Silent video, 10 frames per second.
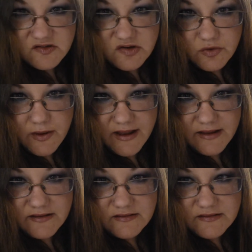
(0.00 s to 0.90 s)
too
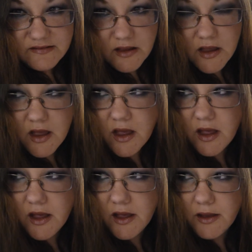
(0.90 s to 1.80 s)
is
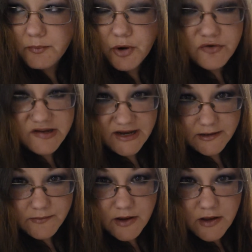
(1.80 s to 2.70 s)

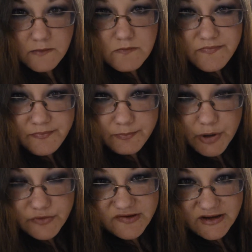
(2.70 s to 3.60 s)
protein
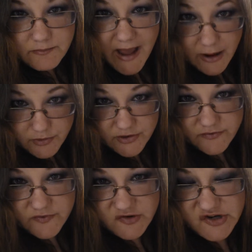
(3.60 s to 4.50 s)
powder
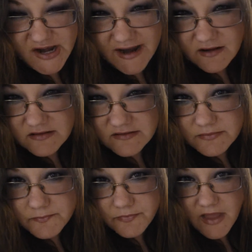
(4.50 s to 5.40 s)
for
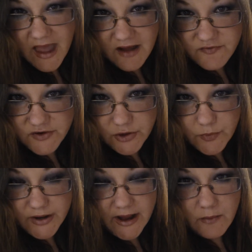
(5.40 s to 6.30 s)
shakes after your
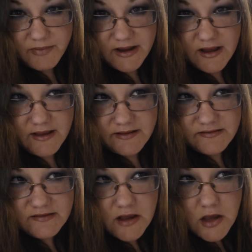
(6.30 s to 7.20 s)
workout,
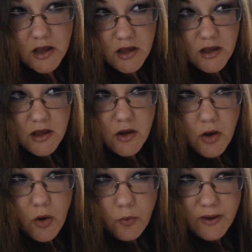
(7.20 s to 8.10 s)
because
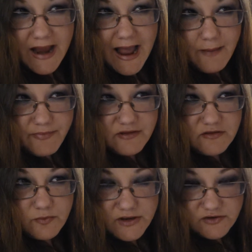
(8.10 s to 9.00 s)
what
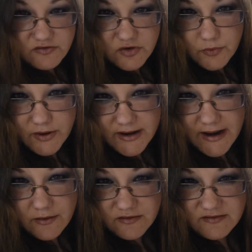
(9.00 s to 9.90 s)
happens when you start working
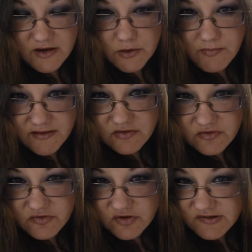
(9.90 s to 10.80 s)
out is that your
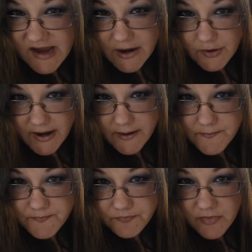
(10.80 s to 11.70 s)
muscles start tearing.
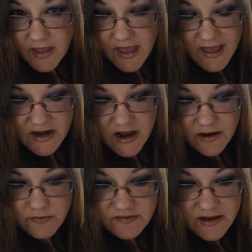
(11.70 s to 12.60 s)
And I
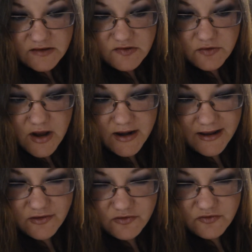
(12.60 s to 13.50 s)
always like to kind
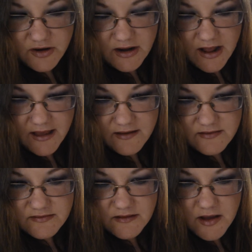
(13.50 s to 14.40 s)
of illustrate it
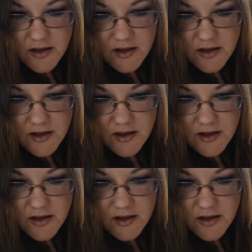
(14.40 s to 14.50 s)
as